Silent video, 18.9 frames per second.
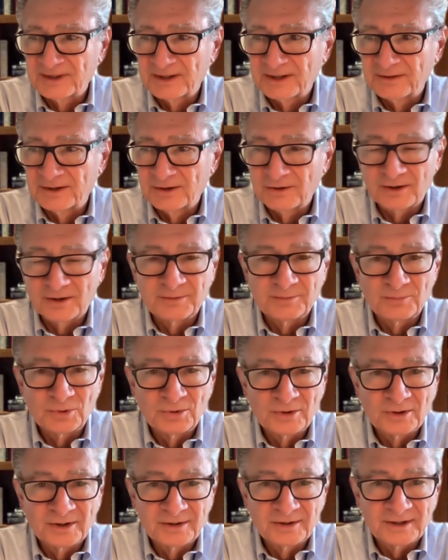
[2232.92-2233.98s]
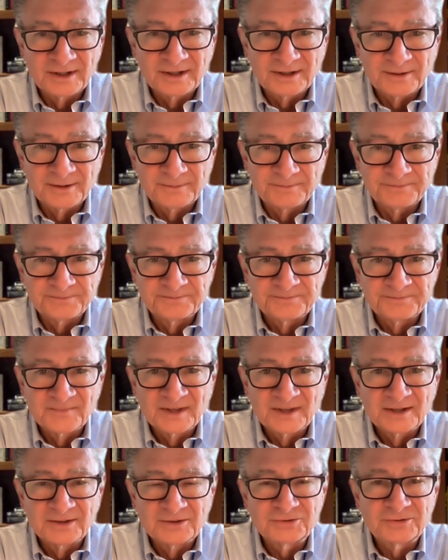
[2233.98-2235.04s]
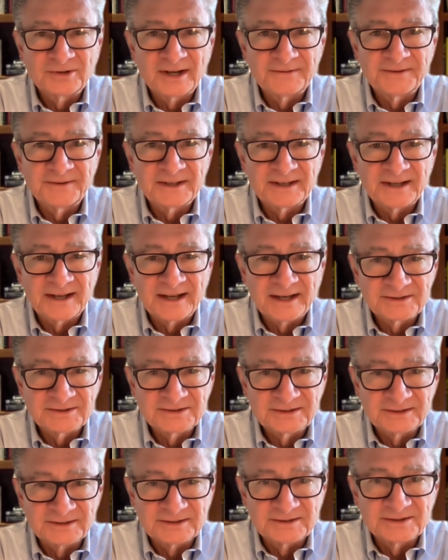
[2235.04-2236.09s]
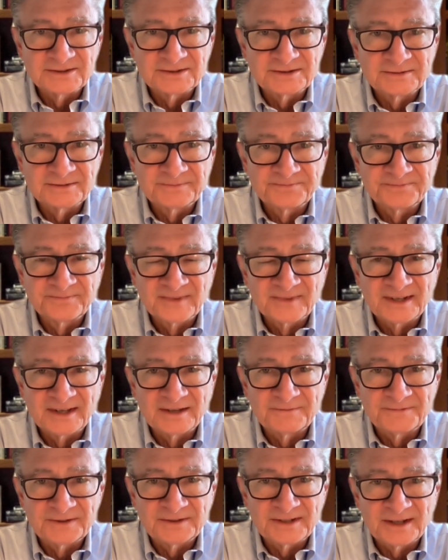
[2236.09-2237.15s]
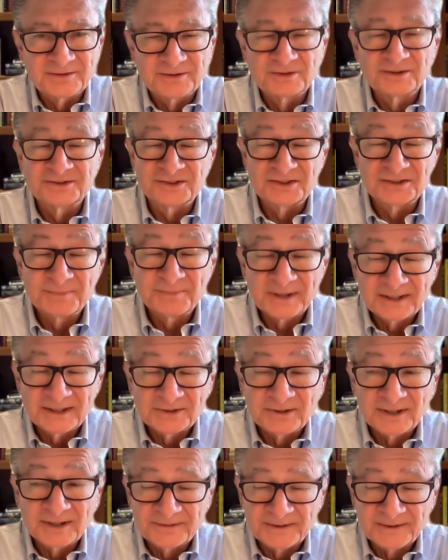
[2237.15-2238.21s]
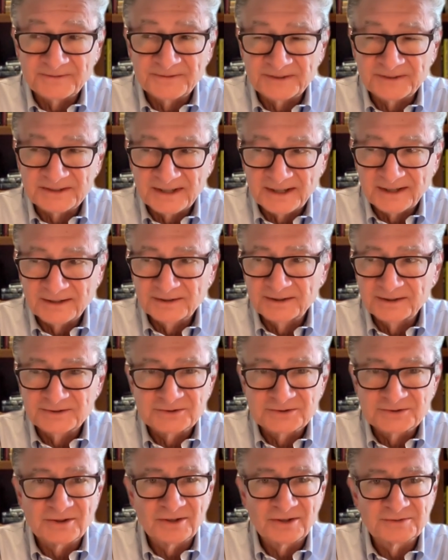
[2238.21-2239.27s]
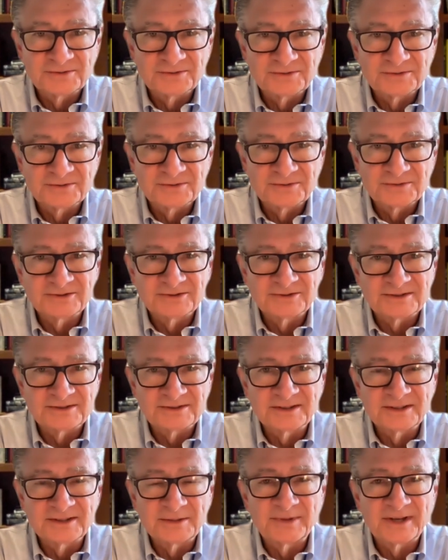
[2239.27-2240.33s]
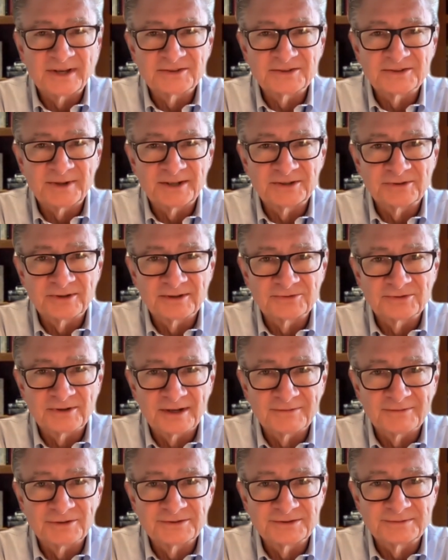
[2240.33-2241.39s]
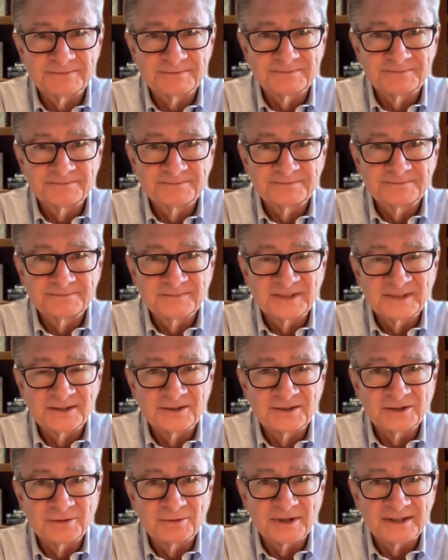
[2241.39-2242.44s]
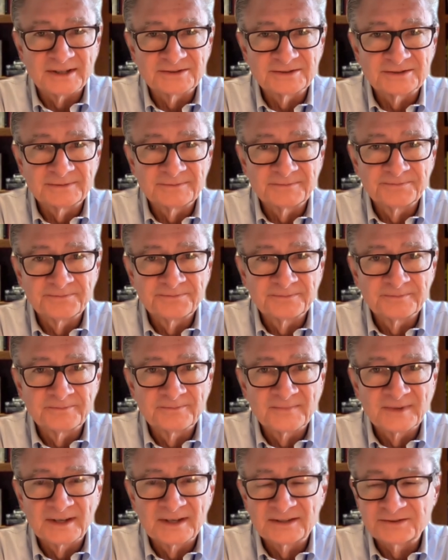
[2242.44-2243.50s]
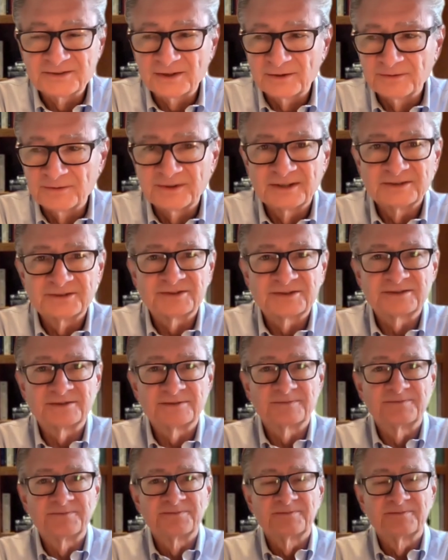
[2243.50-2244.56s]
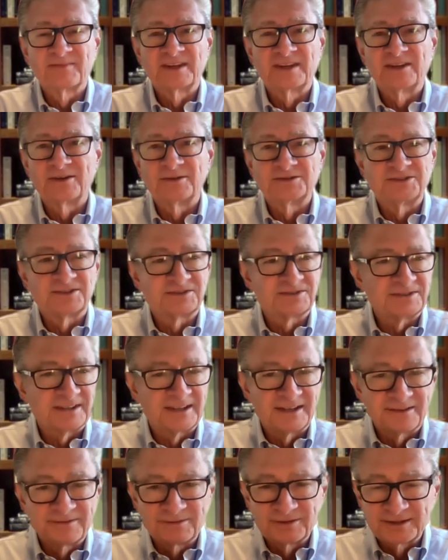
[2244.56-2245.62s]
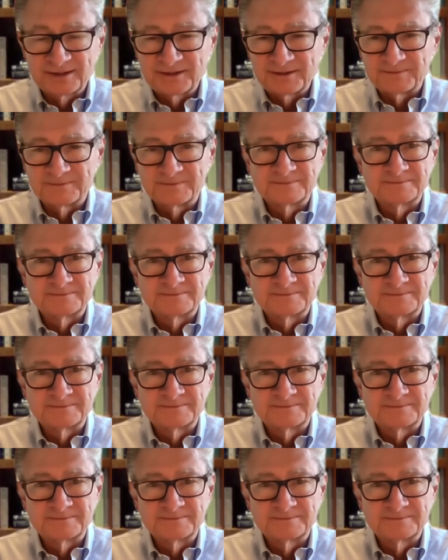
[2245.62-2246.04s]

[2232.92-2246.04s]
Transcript: there are more um, traffic accidents and fata- there's as many traffic fatalities caused by drowsy sleep as by drunk drivers mm. in hmm. the U.S. Mm-hmm. So there's, you know, just every